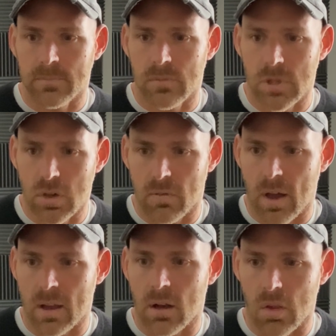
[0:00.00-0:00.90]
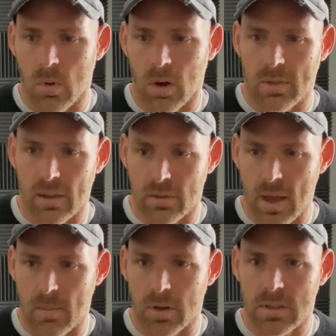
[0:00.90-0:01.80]
you can find all the work that
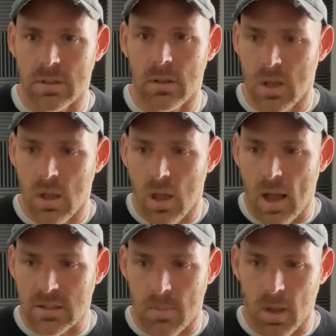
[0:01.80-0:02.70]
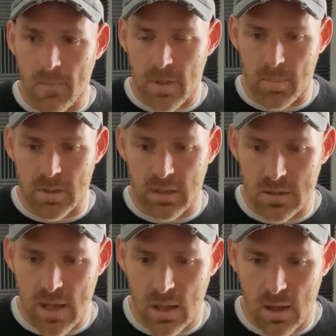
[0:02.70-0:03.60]
that person has coming up for that particular
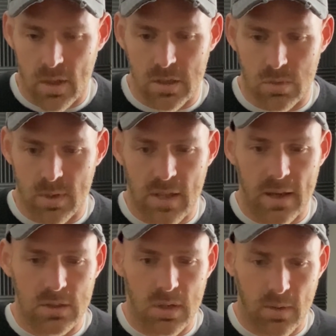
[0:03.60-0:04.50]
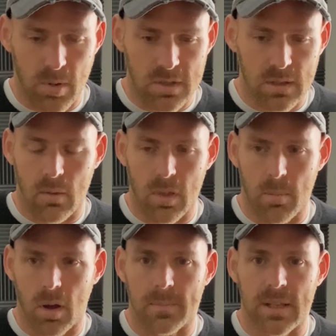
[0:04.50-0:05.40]
day and then just reassign it to a different person with a
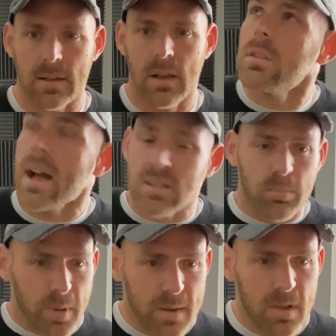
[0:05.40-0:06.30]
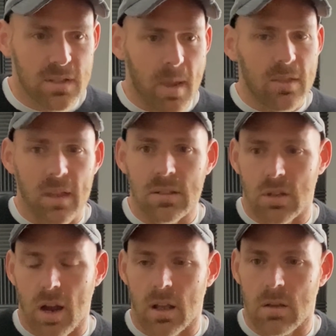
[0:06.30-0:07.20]
bulk update. That's pretty much the main things
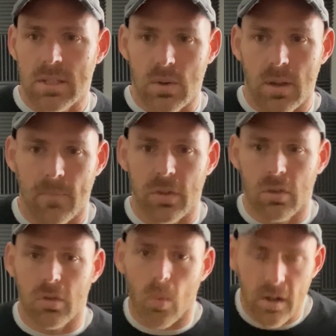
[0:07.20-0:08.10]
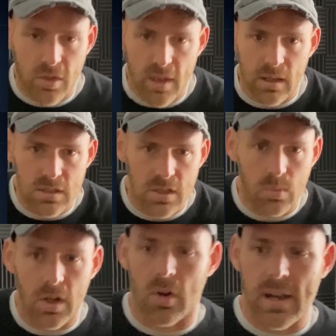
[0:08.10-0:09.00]
you're kind of going to be doing. The one other thing is just
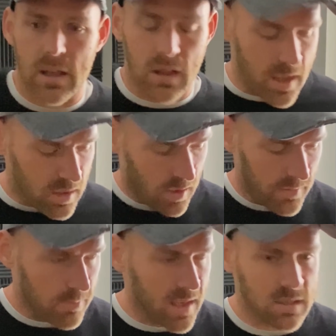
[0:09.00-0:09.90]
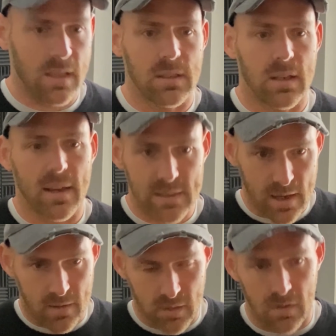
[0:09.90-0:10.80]
when you're creating a client, it makes sense to kind of
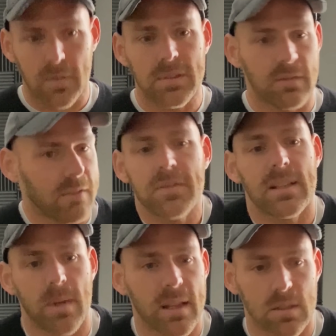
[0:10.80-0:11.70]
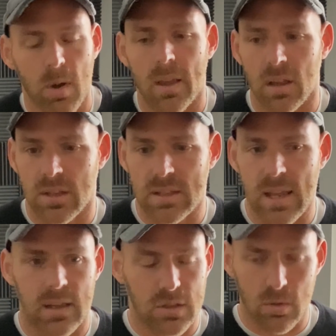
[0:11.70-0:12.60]
take your 15 minutes. It's probably all it's going to
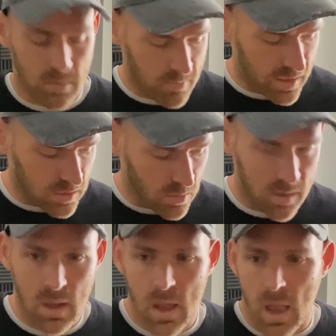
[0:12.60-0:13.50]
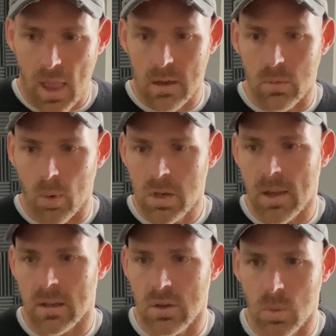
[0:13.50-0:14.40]
take to make a new one. And when you
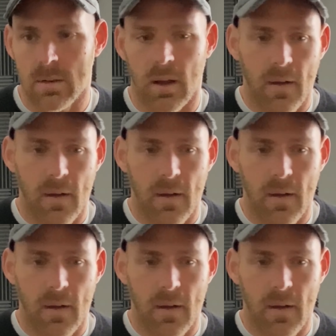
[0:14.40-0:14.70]
make a new one,